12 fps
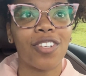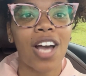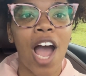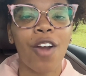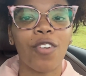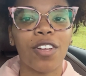
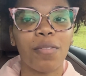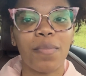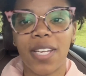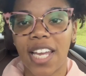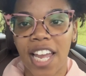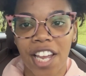I'd rather
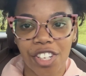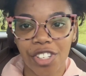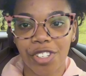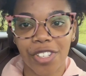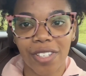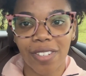be
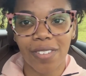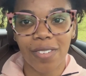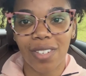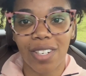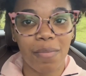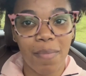extra
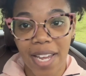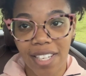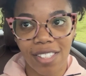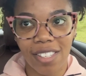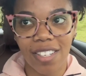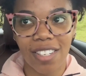than
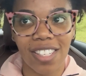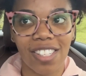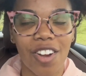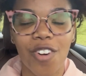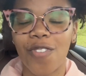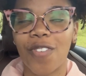basic.
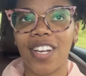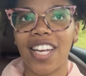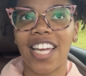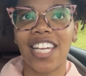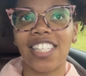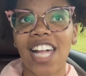So,
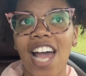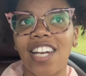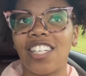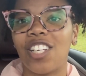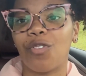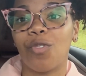it's kind
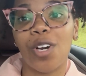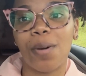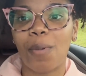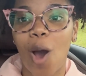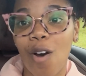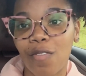of then
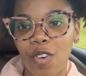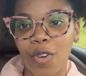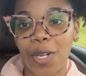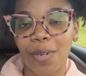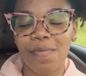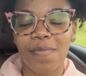rubbed off on
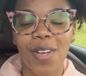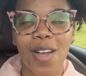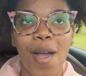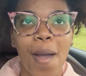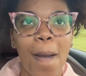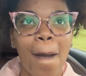him.
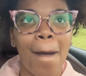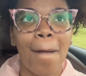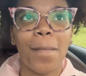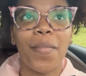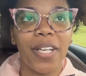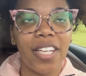
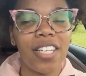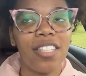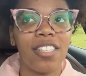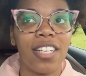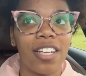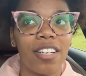But
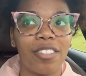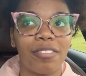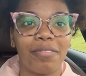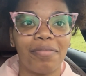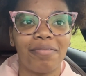he's ghetto.